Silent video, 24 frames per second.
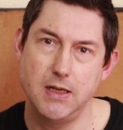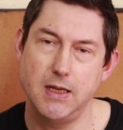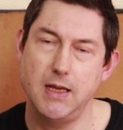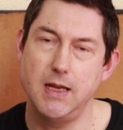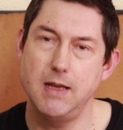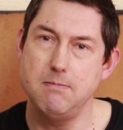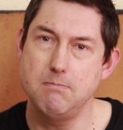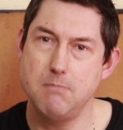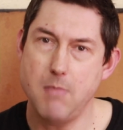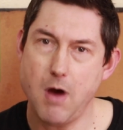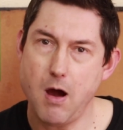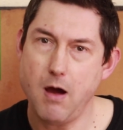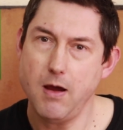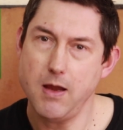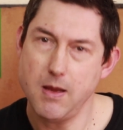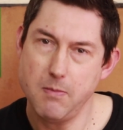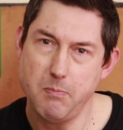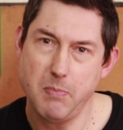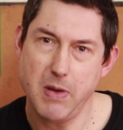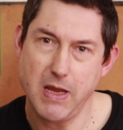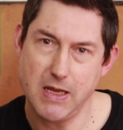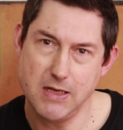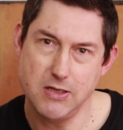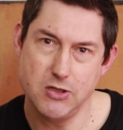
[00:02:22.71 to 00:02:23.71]
in my
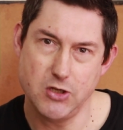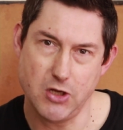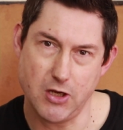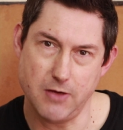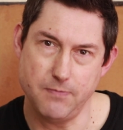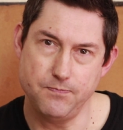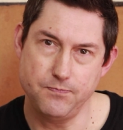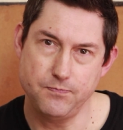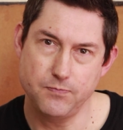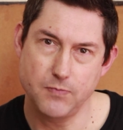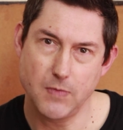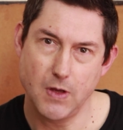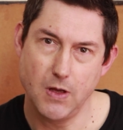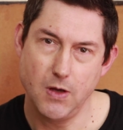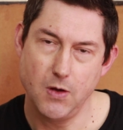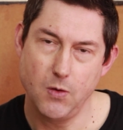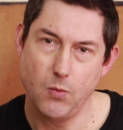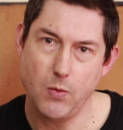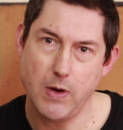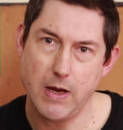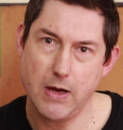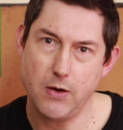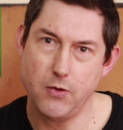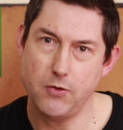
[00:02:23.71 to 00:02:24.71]
opinion,
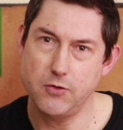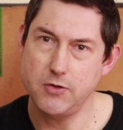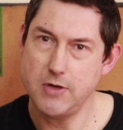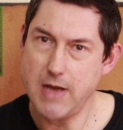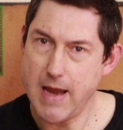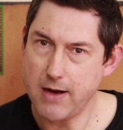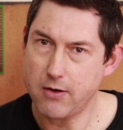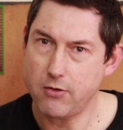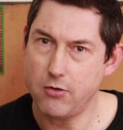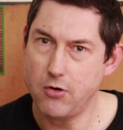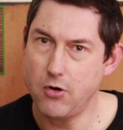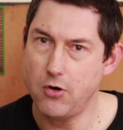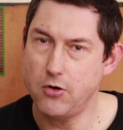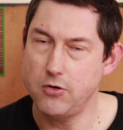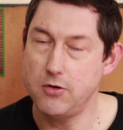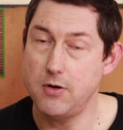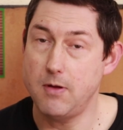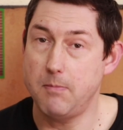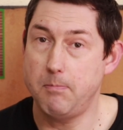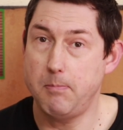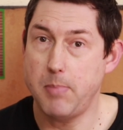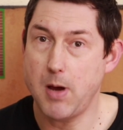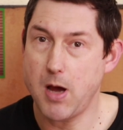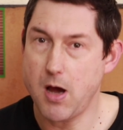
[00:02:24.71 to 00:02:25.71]
well,
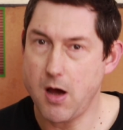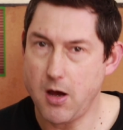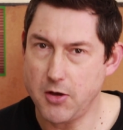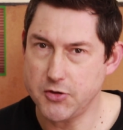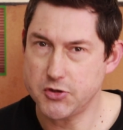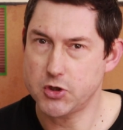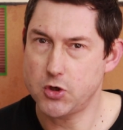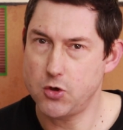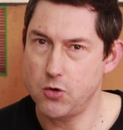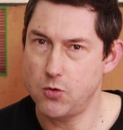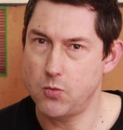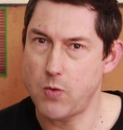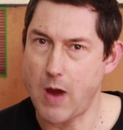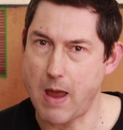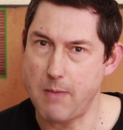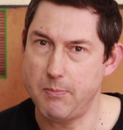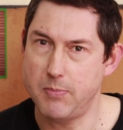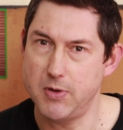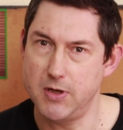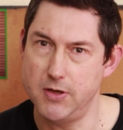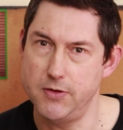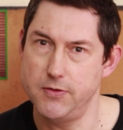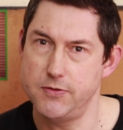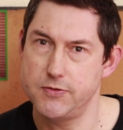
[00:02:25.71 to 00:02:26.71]
Necron particle
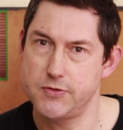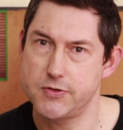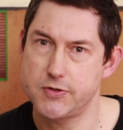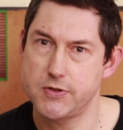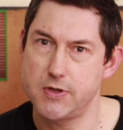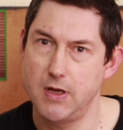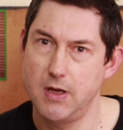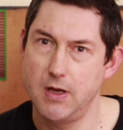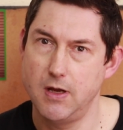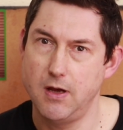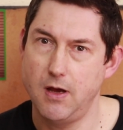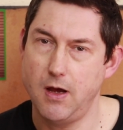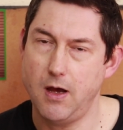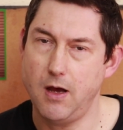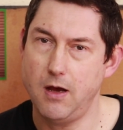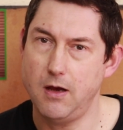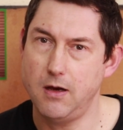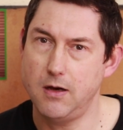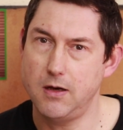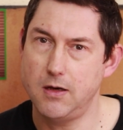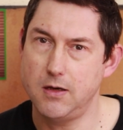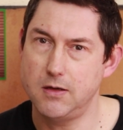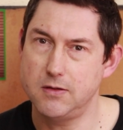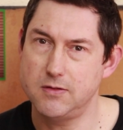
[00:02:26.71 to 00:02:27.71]
weapons
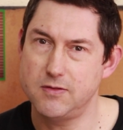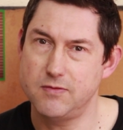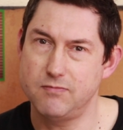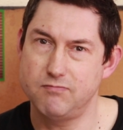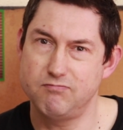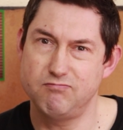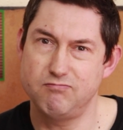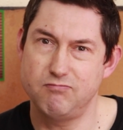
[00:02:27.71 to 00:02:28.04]
are